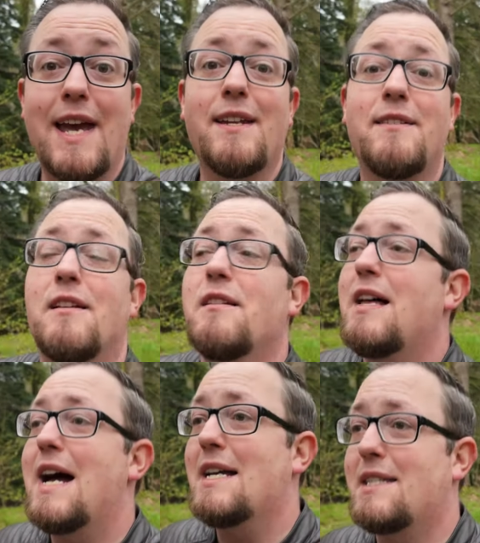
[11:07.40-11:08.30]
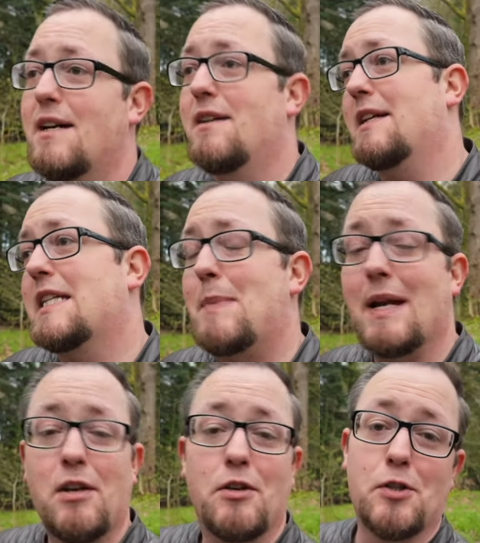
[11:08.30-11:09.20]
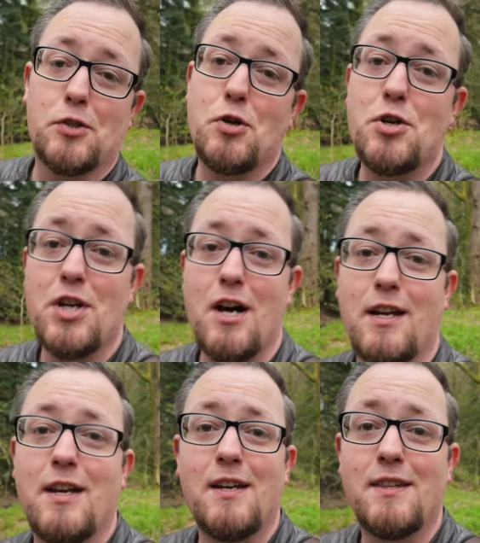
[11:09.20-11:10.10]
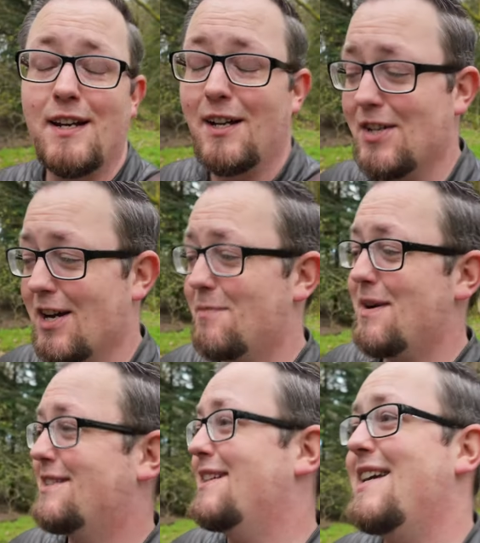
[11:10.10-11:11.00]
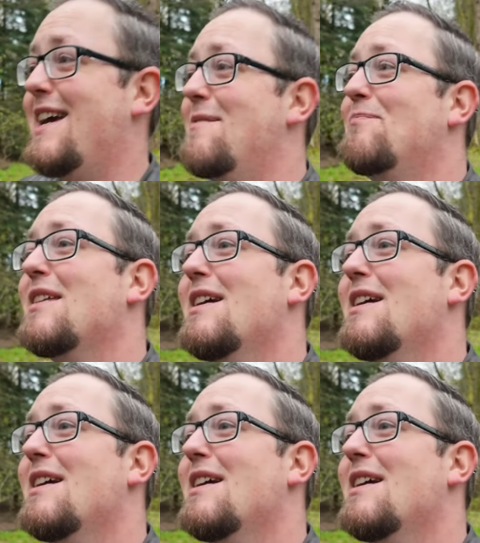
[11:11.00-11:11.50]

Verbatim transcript: And the last unexpected culture shock that I'll talk about today